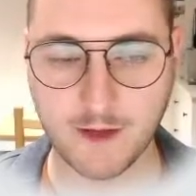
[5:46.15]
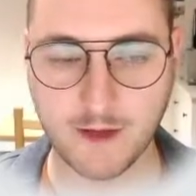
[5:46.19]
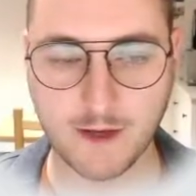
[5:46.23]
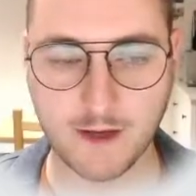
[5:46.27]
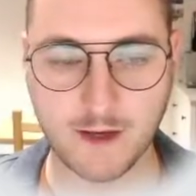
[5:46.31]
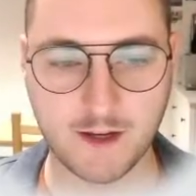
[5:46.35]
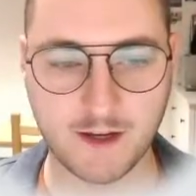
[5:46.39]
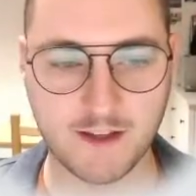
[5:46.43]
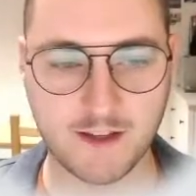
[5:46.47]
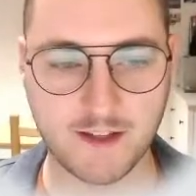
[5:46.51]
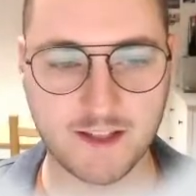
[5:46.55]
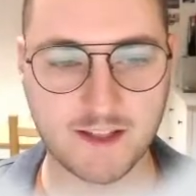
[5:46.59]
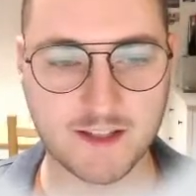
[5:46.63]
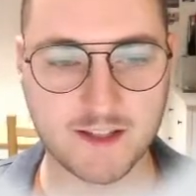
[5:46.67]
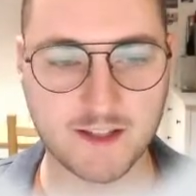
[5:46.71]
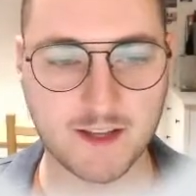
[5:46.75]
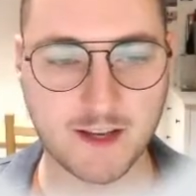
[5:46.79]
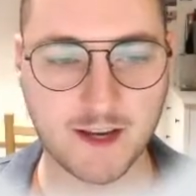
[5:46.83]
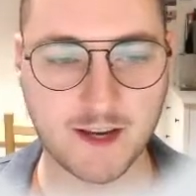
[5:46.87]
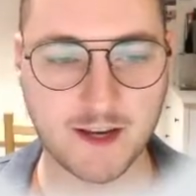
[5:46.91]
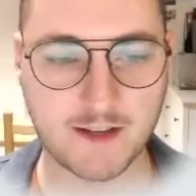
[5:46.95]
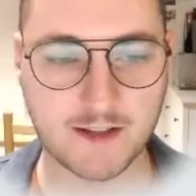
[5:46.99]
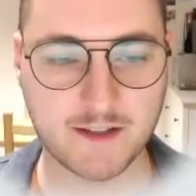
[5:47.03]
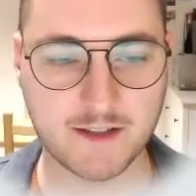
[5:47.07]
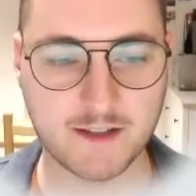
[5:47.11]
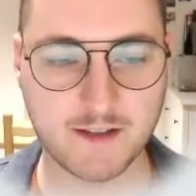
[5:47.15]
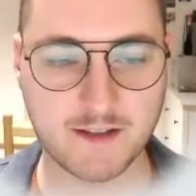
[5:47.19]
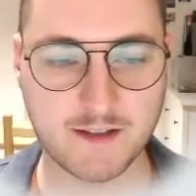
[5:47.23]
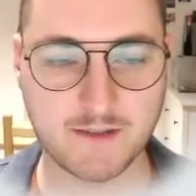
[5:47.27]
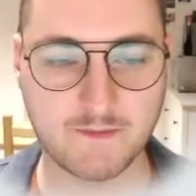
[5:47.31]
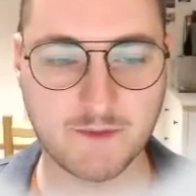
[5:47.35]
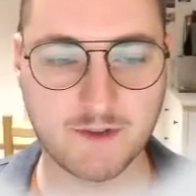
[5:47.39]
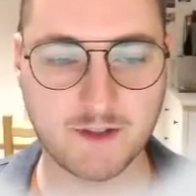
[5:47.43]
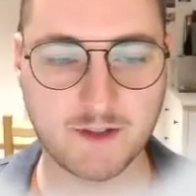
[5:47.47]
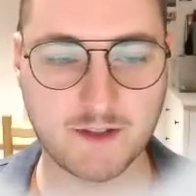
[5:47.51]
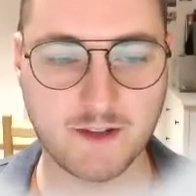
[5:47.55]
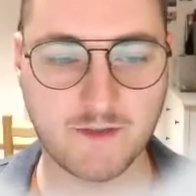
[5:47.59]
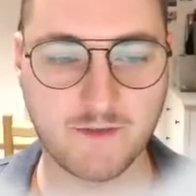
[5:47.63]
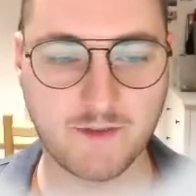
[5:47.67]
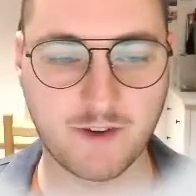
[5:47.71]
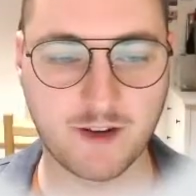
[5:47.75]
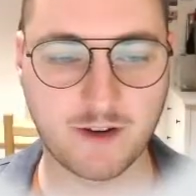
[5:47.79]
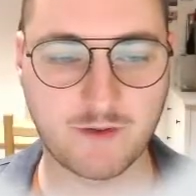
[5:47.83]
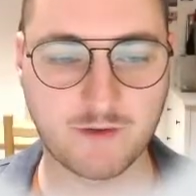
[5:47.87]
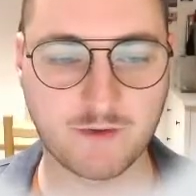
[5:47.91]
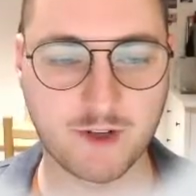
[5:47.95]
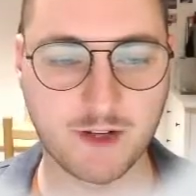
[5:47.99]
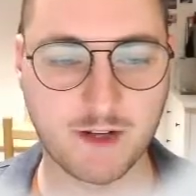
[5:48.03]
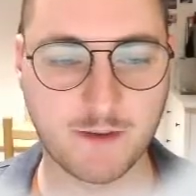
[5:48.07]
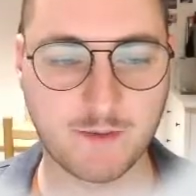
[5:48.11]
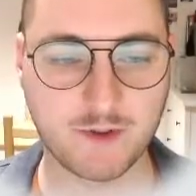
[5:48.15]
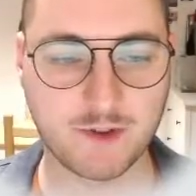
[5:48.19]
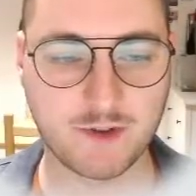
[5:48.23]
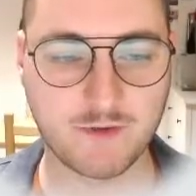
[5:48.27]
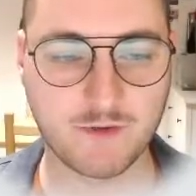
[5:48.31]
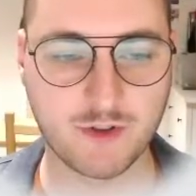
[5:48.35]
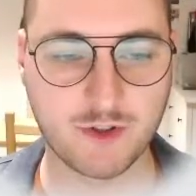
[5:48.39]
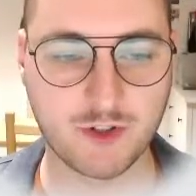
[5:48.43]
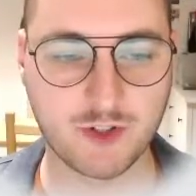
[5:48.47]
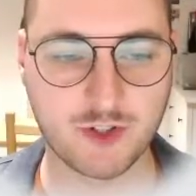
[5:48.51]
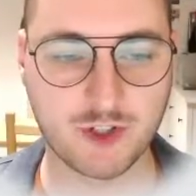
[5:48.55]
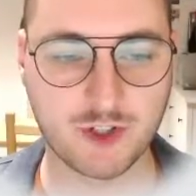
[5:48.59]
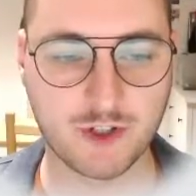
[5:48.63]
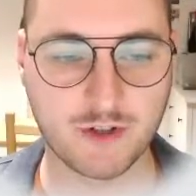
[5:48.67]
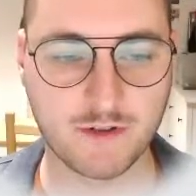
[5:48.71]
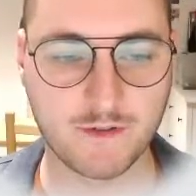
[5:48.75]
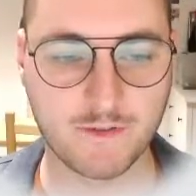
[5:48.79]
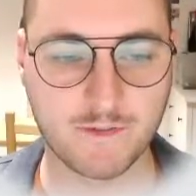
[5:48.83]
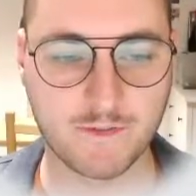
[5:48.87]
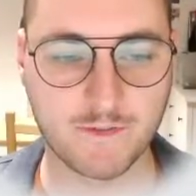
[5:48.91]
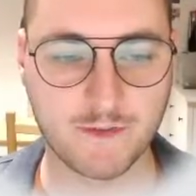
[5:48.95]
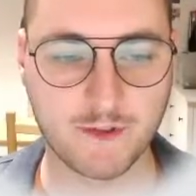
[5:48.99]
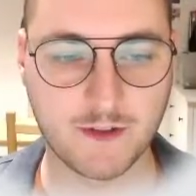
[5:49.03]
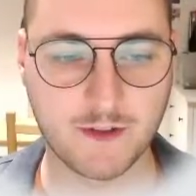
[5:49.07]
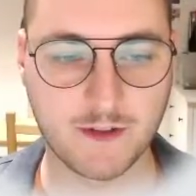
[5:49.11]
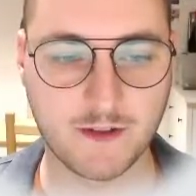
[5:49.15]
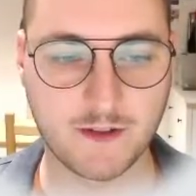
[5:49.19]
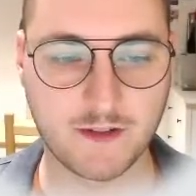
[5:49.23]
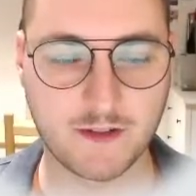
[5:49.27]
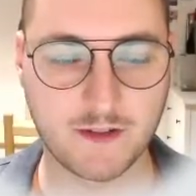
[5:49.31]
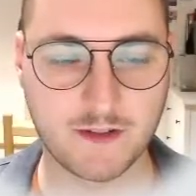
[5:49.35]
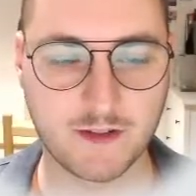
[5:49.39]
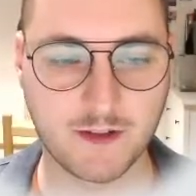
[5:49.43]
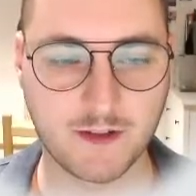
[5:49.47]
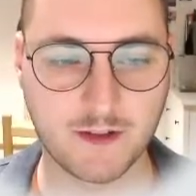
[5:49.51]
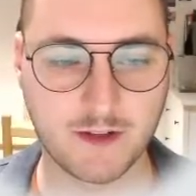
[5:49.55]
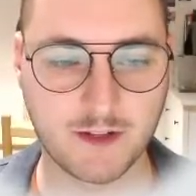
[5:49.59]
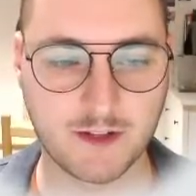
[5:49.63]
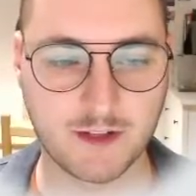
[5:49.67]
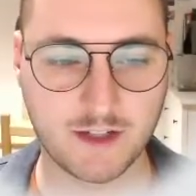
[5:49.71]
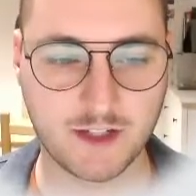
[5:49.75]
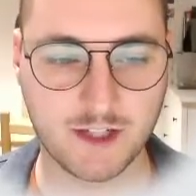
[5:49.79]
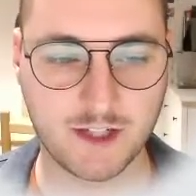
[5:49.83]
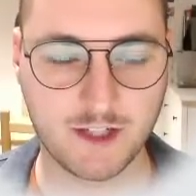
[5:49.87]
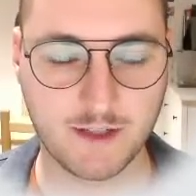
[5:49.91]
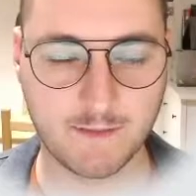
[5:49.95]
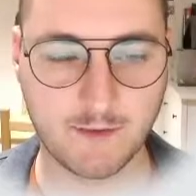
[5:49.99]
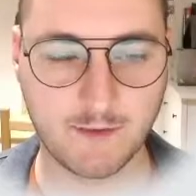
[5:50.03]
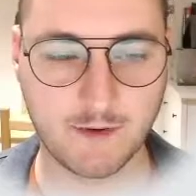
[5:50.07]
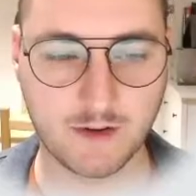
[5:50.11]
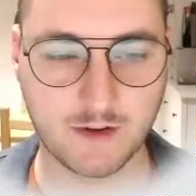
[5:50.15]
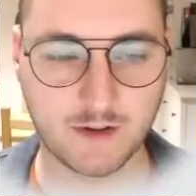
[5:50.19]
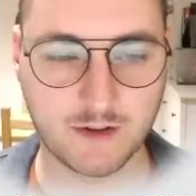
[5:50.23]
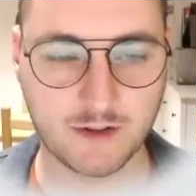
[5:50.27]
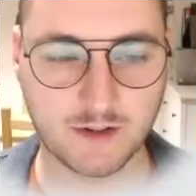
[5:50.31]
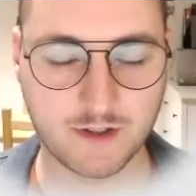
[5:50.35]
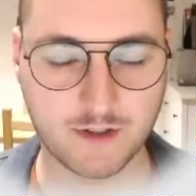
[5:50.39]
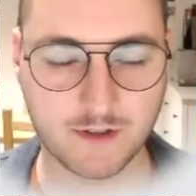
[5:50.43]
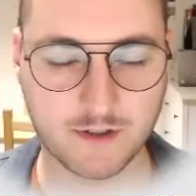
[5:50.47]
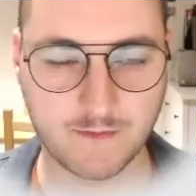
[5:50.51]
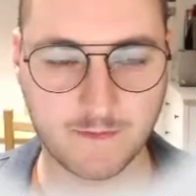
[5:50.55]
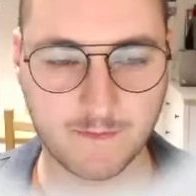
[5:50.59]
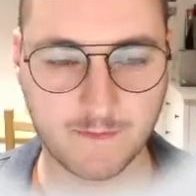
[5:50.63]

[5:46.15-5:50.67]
In this case, this specific riboswitch is a T-box.